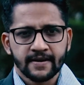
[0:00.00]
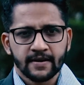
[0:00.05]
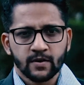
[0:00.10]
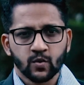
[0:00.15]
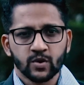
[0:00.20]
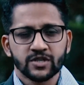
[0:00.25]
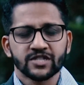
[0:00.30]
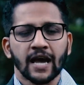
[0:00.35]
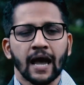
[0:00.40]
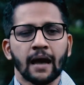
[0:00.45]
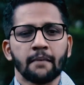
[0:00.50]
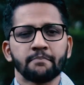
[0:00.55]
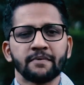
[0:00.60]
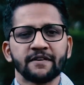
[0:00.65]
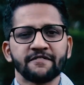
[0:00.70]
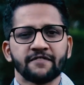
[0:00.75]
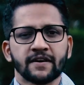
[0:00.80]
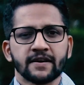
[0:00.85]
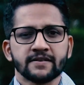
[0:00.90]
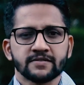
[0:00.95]
which
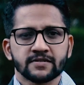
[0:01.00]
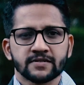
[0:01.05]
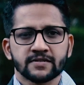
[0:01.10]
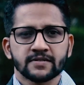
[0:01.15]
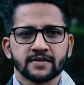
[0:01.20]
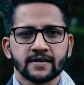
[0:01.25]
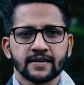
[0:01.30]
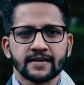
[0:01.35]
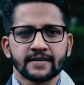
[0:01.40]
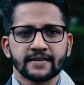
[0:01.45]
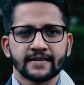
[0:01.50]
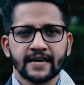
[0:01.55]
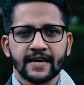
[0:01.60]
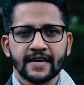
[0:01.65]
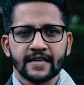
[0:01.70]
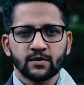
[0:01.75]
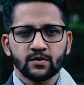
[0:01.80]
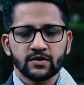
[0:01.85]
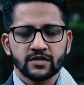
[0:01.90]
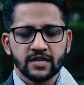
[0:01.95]
amplifies, and
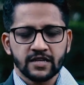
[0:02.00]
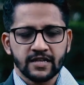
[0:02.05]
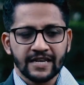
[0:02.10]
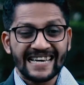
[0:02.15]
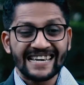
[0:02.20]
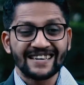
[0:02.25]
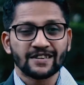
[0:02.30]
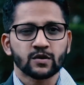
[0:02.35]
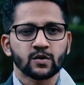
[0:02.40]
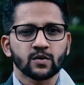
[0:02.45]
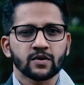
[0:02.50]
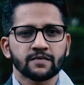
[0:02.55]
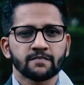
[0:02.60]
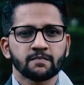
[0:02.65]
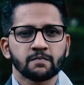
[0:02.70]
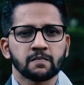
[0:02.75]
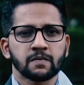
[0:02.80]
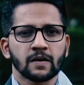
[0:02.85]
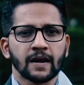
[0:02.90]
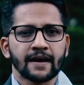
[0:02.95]
Ketu is an introvert
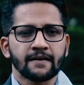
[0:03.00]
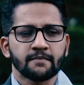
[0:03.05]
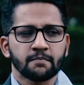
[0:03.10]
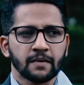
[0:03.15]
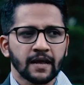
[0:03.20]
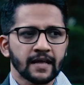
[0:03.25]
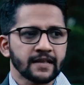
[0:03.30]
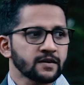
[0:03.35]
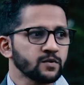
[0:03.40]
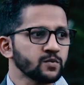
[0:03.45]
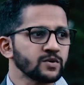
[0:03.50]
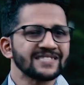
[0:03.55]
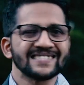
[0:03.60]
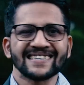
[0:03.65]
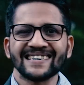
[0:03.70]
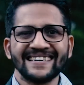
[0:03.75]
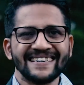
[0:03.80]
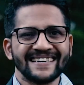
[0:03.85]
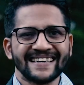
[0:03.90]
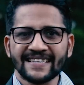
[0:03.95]
planet which
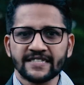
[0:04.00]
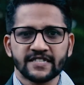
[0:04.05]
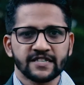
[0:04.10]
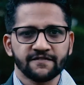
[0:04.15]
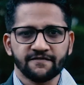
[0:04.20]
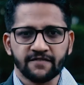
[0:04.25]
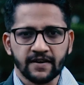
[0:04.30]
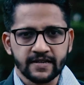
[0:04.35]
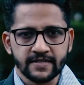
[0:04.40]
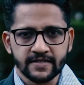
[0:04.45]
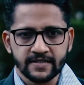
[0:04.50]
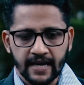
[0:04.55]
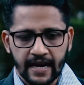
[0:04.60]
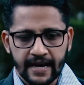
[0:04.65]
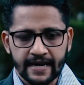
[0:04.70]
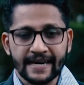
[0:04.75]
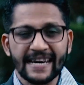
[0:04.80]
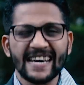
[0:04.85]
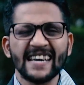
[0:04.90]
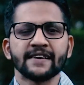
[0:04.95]
intensifies
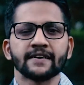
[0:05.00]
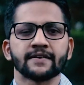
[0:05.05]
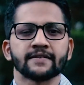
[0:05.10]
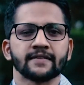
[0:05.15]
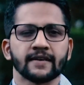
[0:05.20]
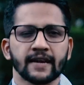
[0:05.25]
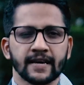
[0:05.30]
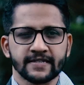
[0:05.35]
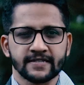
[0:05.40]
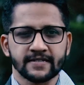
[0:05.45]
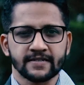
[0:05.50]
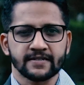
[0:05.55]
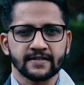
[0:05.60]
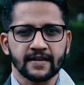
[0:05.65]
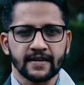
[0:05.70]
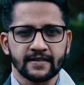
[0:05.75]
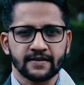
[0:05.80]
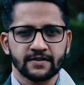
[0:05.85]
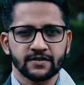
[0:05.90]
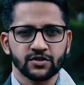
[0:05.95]
and internalizes
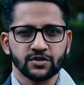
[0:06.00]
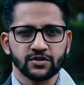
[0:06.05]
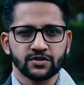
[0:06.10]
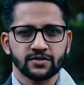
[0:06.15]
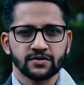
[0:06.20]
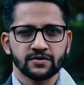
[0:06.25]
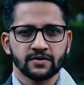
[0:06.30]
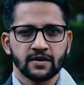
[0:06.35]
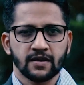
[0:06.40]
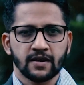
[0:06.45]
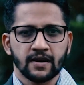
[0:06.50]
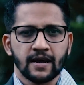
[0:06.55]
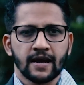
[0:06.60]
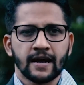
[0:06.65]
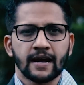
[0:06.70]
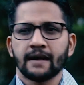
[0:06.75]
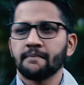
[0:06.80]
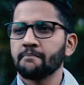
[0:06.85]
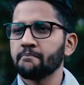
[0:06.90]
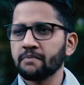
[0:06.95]
the energies.
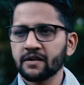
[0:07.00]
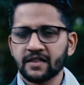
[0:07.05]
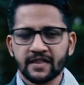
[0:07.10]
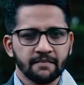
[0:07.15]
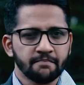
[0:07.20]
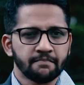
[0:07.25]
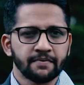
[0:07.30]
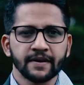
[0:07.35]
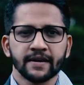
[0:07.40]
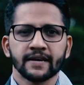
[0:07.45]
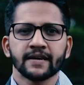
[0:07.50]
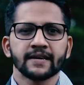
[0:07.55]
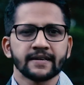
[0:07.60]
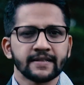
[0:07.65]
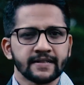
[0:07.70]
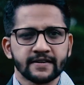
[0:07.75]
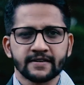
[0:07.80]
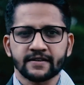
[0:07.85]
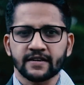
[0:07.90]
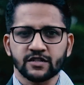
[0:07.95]
But they bring
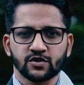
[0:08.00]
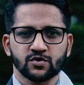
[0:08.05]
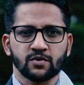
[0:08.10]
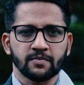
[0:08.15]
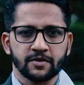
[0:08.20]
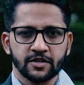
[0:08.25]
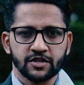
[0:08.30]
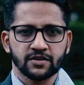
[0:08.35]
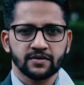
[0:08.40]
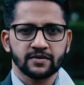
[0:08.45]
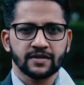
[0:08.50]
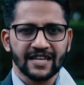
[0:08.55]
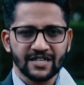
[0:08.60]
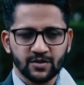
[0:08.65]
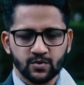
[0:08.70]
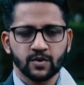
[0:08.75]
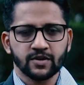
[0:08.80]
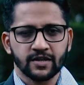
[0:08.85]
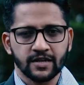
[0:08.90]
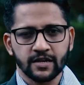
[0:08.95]
in the transformation.
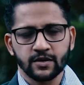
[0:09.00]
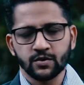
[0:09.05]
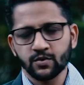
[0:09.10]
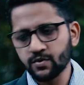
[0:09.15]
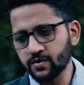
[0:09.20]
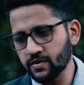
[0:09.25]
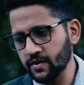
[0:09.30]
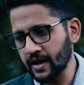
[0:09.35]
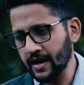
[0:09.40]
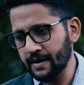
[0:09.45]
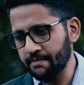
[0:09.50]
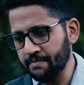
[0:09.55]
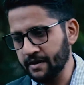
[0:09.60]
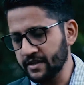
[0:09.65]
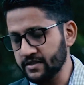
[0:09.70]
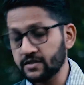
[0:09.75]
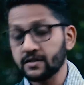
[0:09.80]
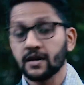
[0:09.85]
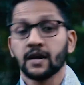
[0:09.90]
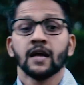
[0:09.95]
That's what they do at
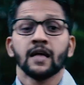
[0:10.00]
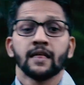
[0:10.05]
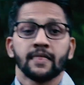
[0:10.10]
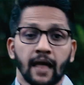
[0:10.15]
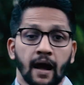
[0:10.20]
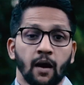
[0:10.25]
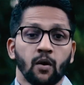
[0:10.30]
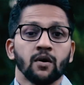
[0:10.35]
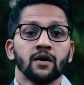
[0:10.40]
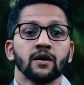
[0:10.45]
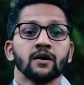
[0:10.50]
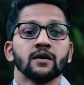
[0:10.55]
best. Now,